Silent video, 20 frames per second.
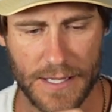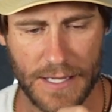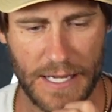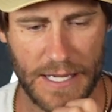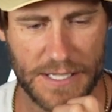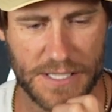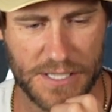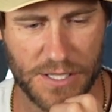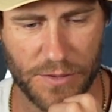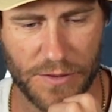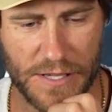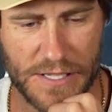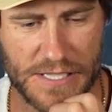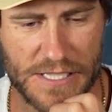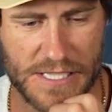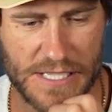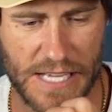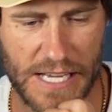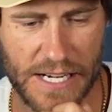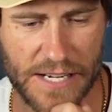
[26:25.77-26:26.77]
And so this
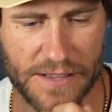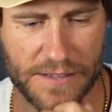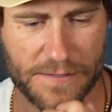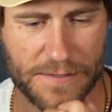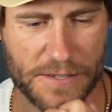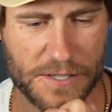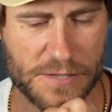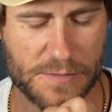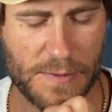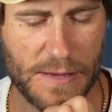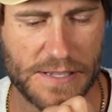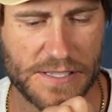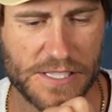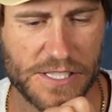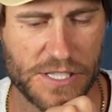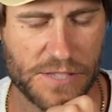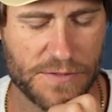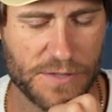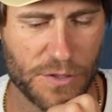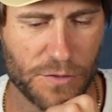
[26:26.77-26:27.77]
is kind of the first
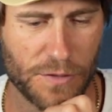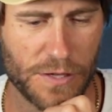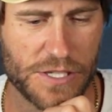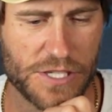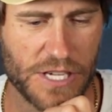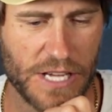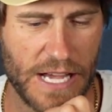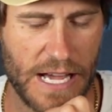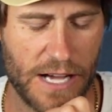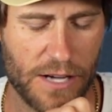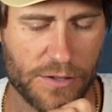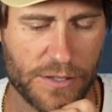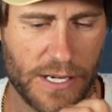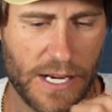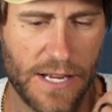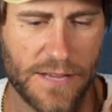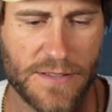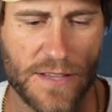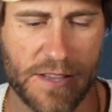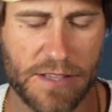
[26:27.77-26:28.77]
message of you reaching out,
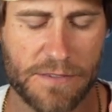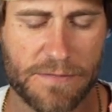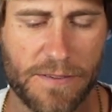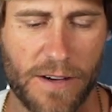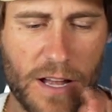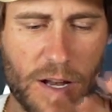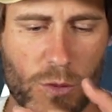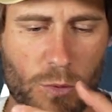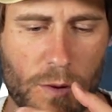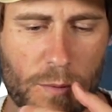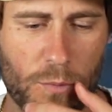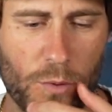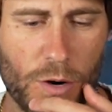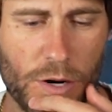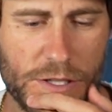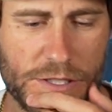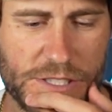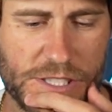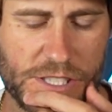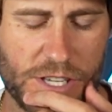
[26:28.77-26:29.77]
and then the follow-up
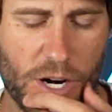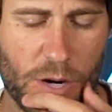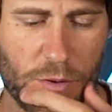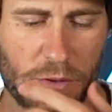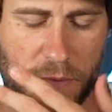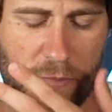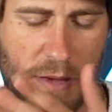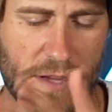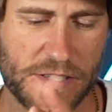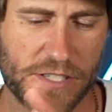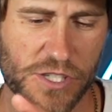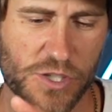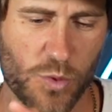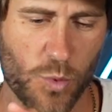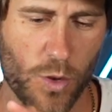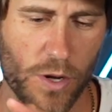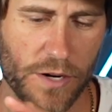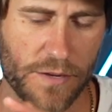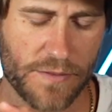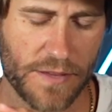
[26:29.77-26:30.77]
ones start with message
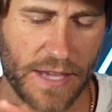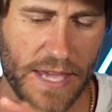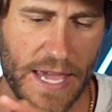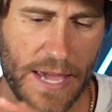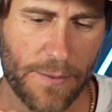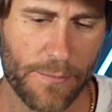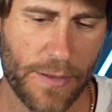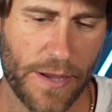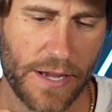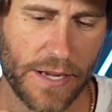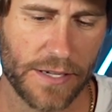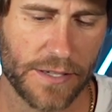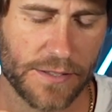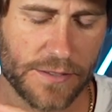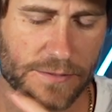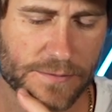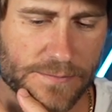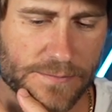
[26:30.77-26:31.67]
one of the campaign.